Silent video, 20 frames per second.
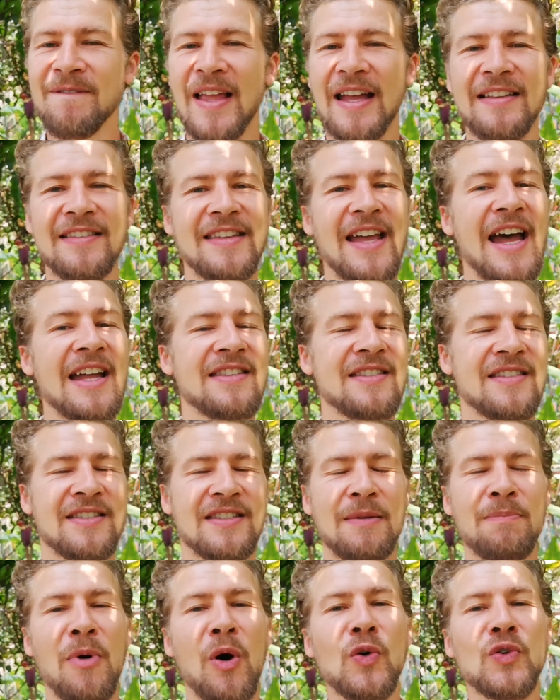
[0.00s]
And that's
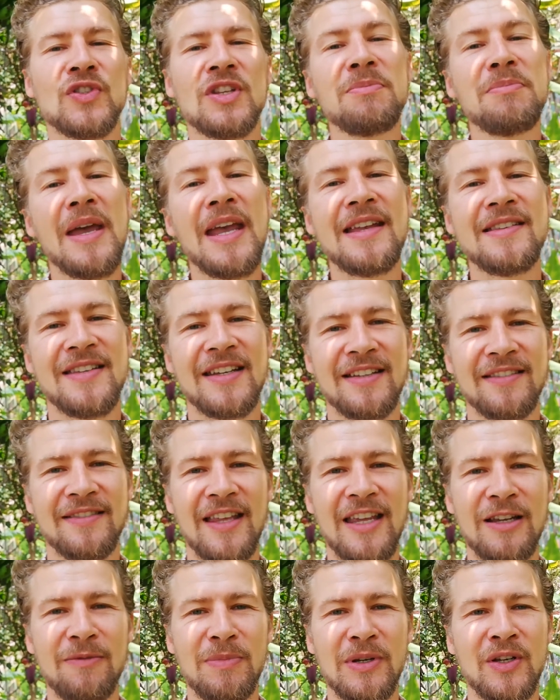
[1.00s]
the most amazing thing,